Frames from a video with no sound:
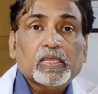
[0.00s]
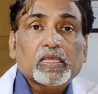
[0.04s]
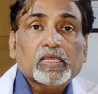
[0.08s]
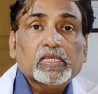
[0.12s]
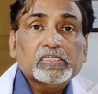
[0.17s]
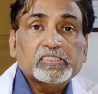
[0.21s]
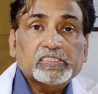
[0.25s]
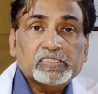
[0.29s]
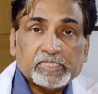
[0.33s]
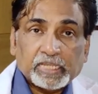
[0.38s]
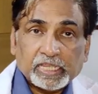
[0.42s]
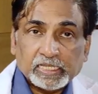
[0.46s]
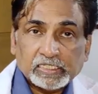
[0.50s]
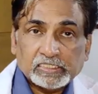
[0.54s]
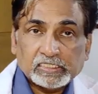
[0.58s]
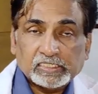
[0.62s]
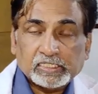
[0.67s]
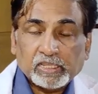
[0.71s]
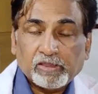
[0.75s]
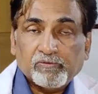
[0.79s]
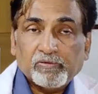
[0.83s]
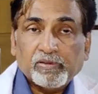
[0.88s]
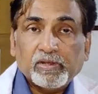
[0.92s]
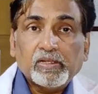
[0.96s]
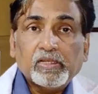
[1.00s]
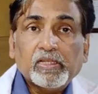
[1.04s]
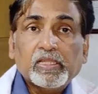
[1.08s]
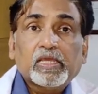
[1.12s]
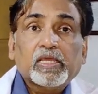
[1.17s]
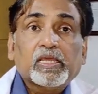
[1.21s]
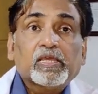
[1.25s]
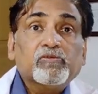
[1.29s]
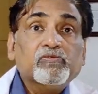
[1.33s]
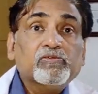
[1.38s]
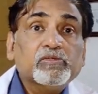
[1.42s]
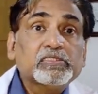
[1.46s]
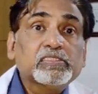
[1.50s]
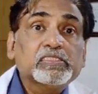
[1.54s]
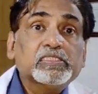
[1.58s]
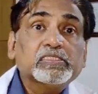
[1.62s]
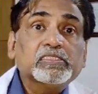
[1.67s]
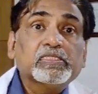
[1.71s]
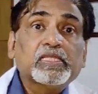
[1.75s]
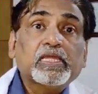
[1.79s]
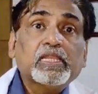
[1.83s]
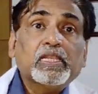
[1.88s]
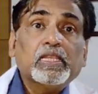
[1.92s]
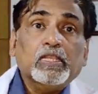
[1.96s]
Stage 7, which is
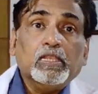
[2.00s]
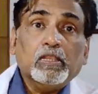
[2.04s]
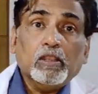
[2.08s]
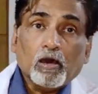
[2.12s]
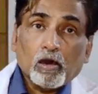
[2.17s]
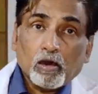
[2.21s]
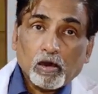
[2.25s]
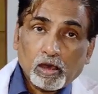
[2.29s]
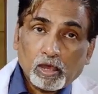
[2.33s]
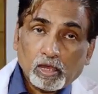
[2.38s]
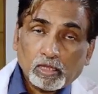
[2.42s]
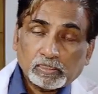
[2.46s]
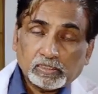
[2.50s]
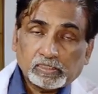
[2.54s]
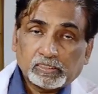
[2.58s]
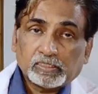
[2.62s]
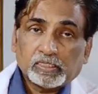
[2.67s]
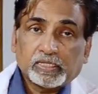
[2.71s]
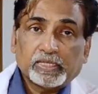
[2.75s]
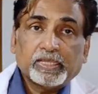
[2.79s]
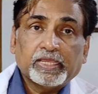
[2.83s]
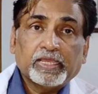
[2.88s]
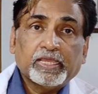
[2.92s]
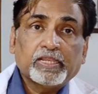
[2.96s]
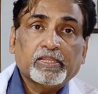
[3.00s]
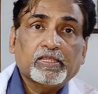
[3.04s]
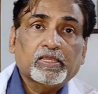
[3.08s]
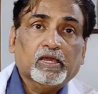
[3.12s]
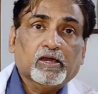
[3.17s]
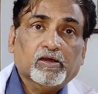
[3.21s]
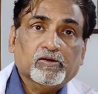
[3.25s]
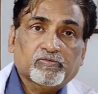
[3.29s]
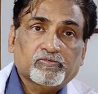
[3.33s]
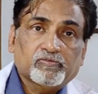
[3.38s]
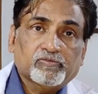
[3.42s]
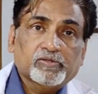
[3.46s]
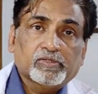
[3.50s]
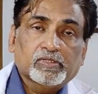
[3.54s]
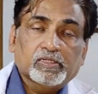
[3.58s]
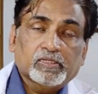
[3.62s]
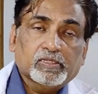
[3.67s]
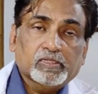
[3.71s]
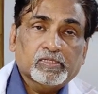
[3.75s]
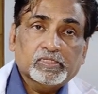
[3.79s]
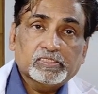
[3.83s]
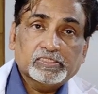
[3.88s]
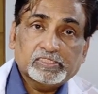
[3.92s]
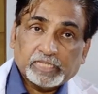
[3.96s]
the last area of
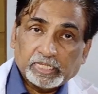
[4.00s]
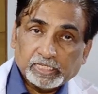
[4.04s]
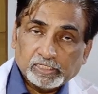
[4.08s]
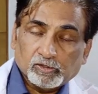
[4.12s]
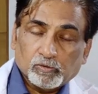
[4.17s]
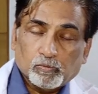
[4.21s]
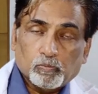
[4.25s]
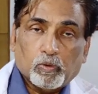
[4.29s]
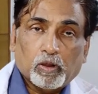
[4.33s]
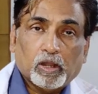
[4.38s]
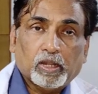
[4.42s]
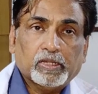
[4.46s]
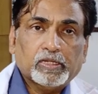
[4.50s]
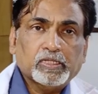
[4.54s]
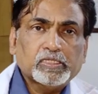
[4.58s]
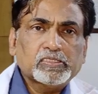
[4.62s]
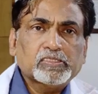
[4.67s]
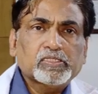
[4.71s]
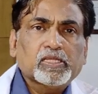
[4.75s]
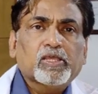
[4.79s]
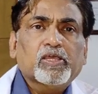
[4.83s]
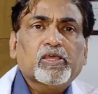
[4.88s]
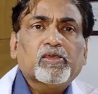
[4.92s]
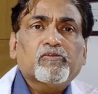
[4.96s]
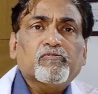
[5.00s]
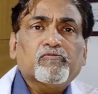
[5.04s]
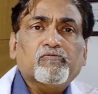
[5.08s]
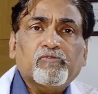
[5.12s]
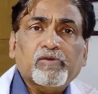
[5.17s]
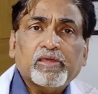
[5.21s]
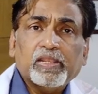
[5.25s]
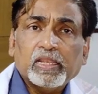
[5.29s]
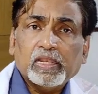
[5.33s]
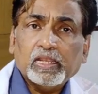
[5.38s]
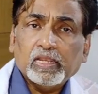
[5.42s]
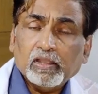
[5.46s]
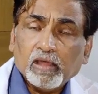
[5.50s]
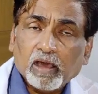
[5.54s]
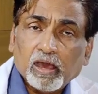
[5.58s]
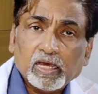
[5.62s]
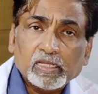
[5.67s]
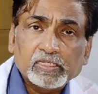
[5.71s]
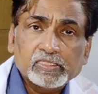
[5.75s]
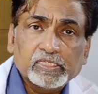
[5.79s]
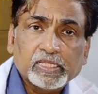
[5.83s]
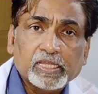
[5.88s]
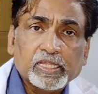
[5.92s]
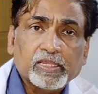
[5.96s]
stage of baldness, very
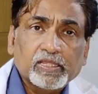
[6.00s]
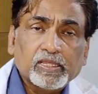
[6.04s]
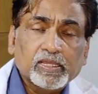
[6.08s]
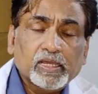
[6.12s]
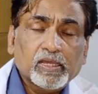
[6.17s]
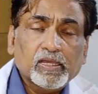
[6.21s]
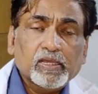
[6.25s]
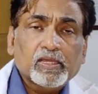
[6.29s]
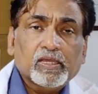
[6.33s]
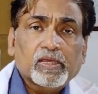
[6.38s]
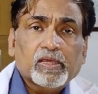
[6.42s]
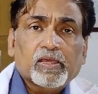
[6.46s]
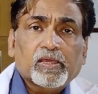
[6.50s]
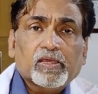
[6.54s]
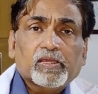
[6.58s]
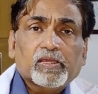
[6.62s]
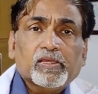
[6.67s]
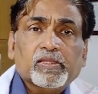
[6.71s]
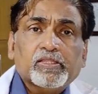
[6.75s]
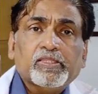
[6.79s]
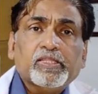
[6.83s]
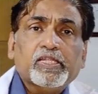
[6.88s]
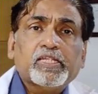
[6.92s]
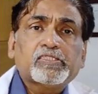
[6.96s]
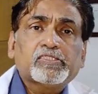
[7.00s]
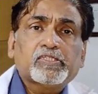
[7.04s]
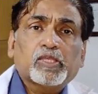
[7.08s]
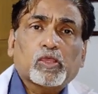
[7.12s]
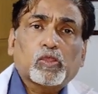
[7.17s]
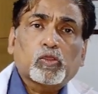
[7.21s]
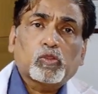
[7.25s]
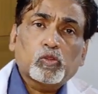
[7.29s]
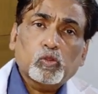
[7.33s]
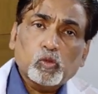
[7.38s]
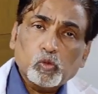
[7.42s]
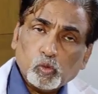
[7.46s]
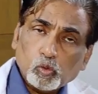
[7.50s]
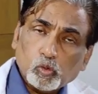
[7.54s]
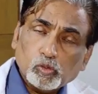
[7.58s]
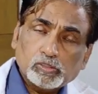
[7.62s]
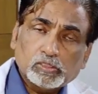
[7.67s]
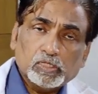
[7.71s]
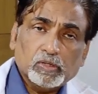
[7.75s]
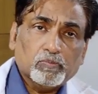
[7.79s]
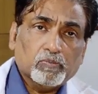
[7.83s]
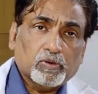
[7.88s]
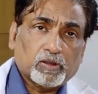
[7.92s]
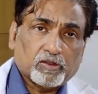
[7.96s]
large area, needs a huge
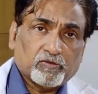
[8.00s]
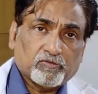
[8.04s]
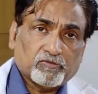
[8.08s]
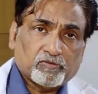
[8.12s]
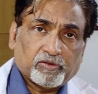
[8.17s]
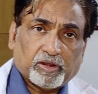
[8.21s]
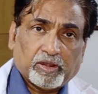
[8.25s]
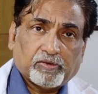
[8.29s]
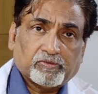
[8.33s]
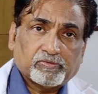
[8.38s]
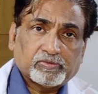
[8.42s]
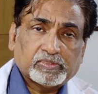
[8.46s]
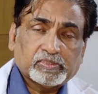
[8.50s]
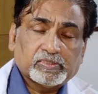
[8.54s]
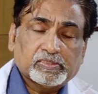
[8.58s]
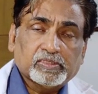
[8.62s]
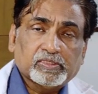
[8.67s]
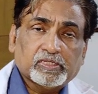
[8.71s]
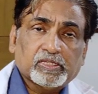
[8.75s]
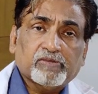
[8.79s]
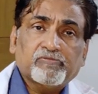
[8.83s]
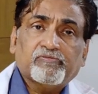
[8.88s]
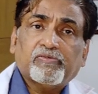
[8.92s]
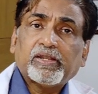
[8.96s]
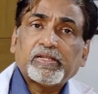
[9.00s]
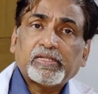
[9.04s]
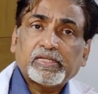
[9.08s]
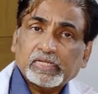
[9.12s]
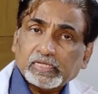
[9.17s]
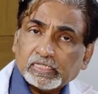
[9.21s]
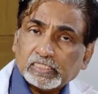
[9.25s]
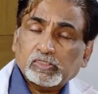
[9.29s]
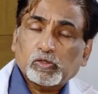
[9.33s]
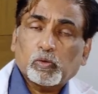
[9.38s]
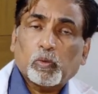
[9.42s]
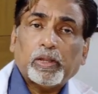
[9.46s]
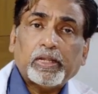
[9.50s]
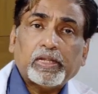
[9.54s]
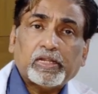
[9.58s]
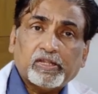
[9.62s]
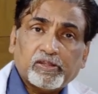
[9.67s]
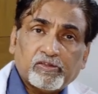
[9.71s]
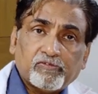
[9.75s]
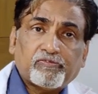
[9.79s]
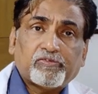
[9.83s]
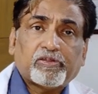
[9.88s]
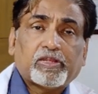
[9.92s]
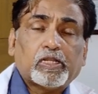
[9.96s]
number of grafts. In fact, it is quite
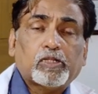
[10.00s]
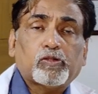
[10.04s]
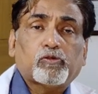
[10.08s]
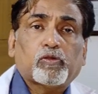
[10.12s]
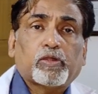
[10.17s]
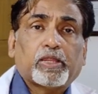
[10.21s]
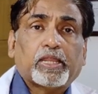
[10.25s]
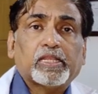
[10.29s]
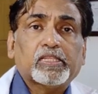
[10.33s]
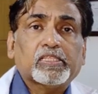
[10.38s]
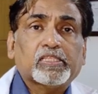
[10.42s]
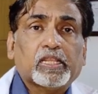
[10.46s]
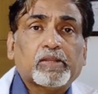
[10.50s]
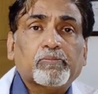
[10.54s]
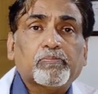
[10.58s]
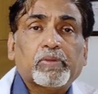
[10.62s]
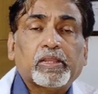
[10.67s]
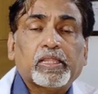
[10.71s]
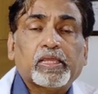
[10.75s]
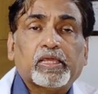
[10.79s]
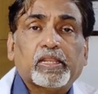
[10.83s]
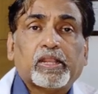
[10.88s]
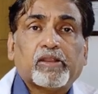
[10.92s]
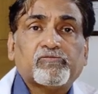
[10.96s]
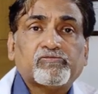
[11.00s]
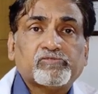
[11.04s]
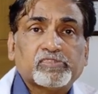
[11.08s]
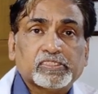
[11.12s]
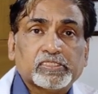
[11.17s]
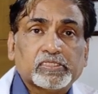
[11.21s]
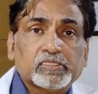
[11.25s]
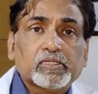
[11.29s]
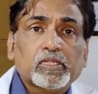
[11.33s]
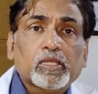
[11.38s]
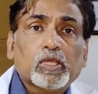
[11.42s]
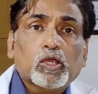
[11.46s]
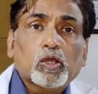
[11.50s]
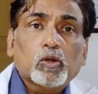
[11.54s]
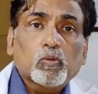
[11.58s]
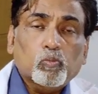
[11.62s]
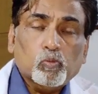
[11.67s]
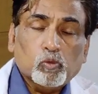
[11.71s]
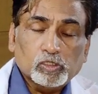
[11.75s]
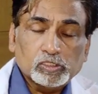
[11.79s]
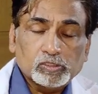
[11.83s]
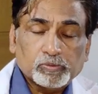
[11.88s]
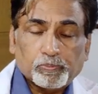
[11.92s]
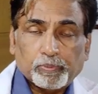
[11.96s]
difficult to get that many grafts in
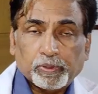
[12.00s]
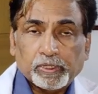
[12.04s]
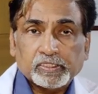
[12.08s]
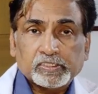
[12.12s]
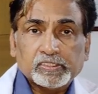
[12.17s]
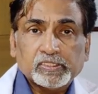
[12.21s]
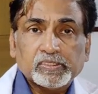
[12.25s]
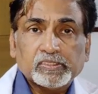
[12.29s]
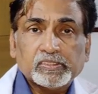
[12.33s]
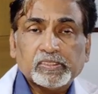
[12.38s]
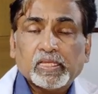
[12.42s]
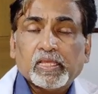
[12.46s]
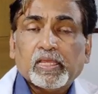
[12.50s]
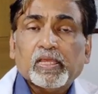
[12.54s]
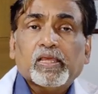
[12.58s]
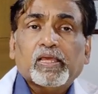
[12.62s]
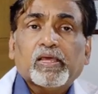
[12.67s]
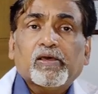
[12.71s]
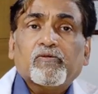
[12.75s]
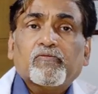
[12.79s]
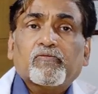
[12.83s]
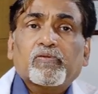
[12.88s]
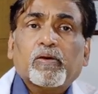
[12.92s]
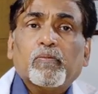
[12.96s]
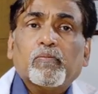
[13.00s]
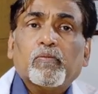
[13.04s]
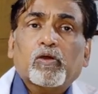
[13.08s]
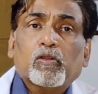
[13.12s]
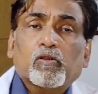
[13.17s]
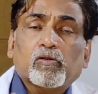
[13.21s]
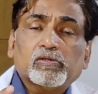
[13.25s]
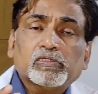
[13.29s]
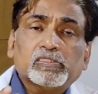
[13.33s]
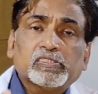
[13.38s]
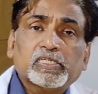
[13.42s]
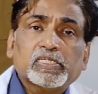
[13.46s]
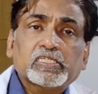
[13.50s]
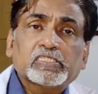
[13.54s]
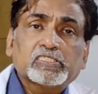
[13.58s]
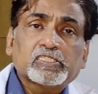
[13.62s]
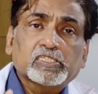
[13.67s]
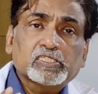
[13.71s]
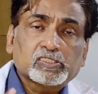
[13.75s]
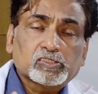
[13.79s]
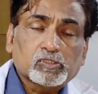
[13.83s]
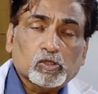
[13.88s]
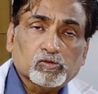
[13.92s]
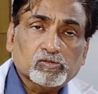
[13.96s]
most patients, from around
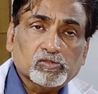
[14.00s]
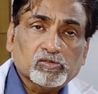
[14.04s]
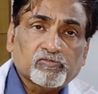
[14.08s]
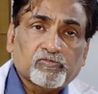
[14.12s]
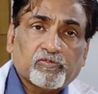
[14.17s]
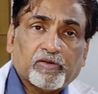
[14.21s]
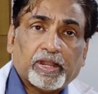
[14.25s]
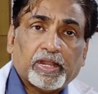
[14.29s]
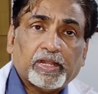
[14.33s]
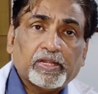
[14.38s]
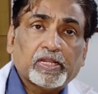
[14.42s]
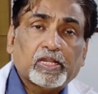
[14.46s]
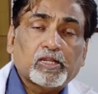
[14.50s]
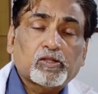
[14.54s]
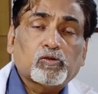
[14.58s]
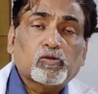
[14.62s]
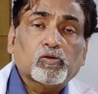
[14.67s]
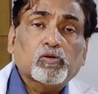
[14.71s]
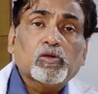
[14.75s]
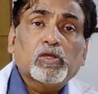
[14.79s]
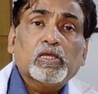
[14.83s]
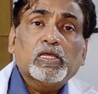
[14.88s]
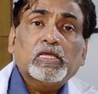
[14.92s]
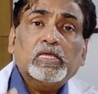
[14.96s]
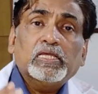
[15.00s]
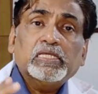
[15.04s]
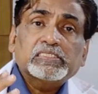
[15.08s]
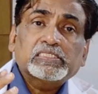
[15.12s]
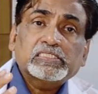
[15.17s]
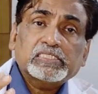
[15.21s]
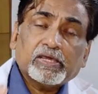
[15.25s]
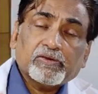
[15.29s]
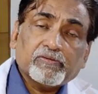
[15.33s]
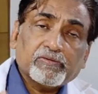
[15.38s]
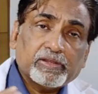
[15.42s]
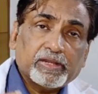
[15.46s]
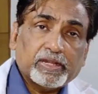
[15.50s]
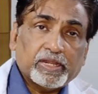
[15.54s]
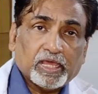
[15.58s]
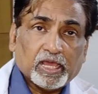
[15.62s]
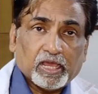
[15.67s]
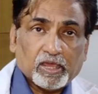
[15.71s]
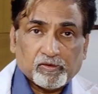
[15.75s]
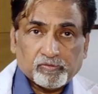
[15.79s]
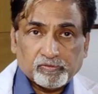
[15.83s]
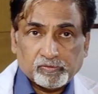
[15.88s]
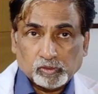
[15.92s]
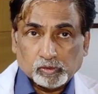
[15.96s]
6500 to
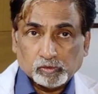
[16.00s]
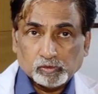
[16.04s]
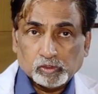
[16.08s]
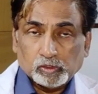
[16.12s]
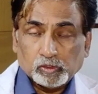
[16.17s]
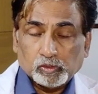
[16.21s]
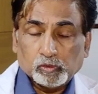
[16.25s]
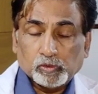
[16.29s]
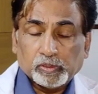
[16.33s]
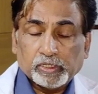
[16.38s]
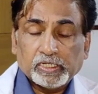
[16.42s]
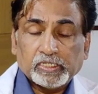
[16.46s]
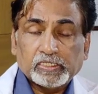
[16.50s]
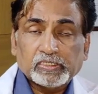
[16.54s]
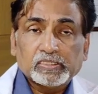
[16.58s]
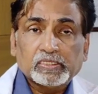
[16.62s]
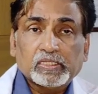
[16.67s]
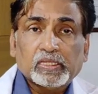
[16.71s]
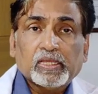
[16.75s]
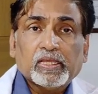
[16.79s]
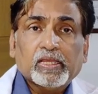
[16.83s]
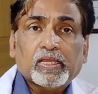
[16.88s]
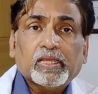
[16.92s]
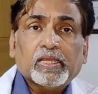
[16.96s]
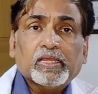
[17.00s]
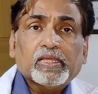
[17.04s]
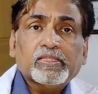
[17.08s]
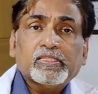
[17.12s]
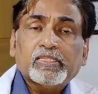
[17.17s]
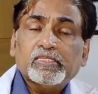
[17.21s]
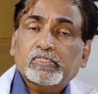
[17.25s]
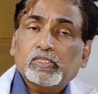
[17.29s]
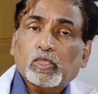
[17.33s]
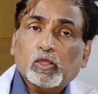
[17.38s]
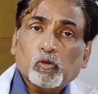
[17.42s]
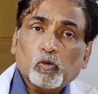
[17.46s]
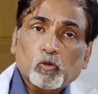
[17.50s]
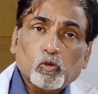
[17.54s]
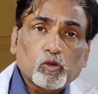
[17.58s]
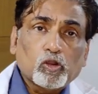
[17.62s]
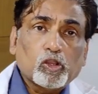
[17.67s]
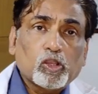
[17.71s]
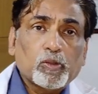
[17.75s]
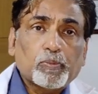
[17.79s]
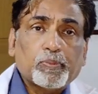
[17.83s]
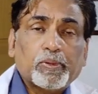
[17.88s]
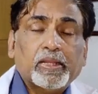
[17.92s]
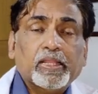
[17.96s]
7500 units. This can
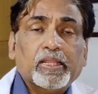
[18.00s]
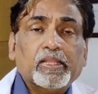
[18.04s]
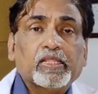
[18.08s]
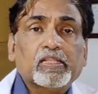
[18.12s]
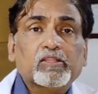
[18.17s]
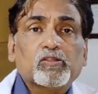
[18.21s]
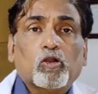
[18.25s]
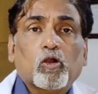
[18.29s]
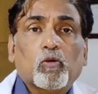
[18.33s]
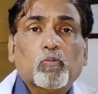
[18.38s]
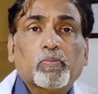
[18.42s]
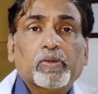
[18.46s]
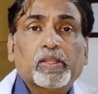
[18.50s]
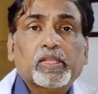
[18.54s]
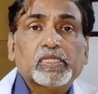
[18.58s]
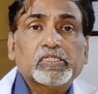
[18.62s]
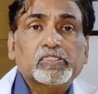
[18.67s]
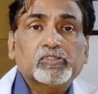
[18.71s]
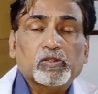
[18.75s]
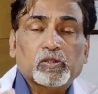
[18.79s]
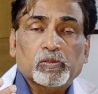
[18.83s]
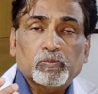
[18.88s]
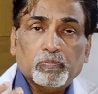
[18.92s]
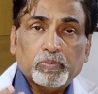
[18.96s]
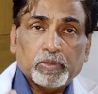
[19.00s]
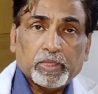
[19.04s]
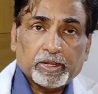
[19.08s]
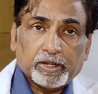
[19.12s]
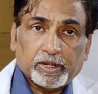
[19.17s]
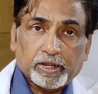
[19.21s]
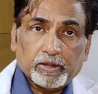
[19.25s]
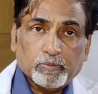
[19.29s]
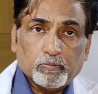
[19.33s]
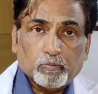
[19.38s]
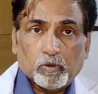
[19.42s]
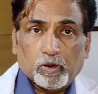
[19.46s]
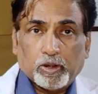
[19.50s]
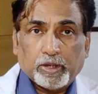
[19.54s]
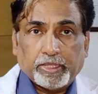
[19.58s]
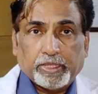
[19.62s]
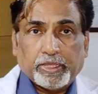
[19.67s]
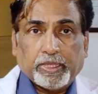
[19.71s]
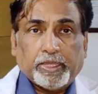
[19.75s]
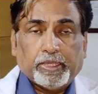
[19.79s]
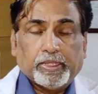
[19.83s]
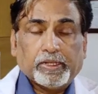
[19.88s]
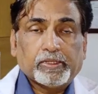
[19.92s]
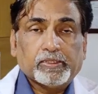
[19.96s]
only be done in combination with beard and body
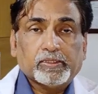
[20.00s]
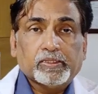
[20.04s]
hair.